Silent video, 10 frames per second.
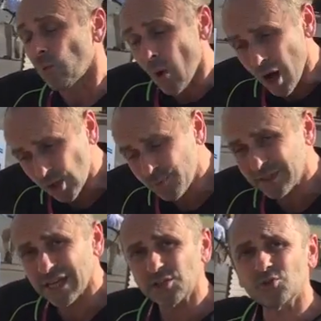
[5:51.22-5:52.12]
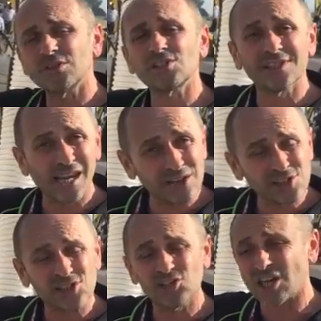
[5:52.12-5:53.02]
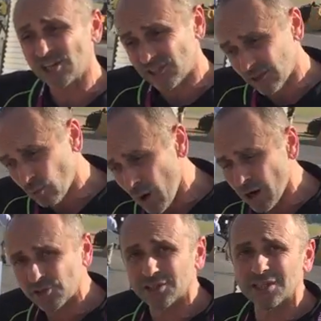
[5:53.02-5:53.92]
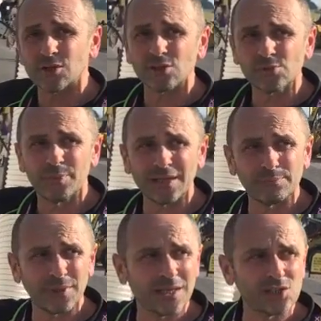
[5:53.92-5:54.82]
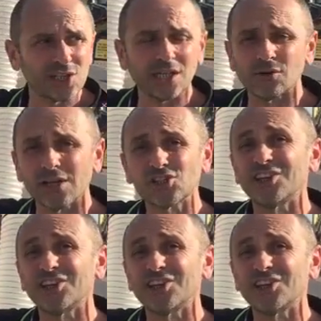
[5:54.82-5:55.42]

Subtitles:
whilst pedestrians are there, as I suggested, and whilst the litter is being generated.